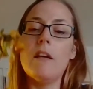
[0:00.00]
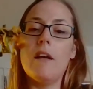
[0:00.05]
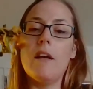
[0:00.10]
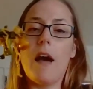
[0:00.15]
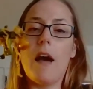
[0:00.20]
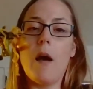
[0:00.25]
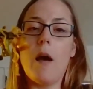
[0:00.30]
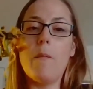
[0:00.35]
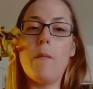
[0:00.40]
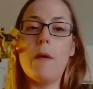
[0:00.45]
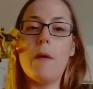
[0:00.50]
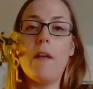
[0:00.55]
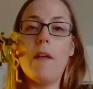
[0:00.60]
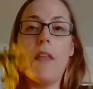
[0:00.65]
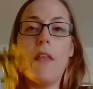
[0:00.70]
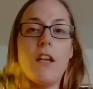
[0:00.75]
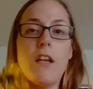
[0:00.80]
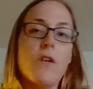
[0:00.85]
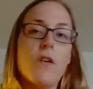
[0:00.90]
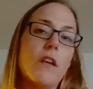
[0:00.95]
And
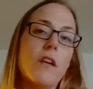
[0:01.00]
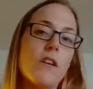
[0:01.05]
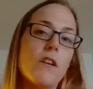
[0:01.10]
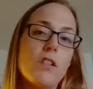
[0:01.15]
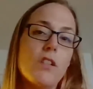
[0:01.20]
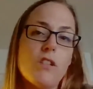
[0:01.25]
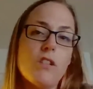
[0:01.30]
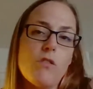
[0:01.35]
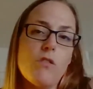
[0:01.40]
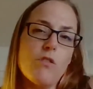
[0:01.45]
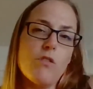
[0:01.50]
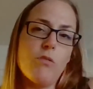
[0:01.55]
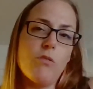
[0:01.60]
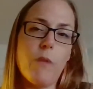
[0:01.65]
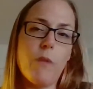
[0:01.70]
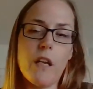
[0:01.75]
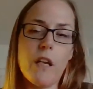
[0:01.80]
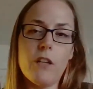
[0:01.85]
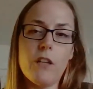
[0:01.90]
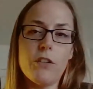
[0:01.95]
then you can just use your
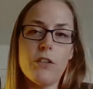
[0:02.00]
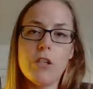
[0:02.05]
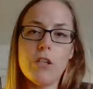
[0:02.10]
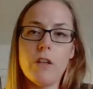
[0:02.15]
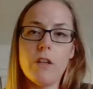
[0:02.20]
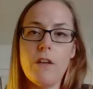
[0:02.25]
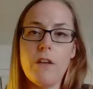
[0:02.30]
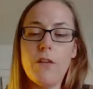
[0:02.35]
regular chili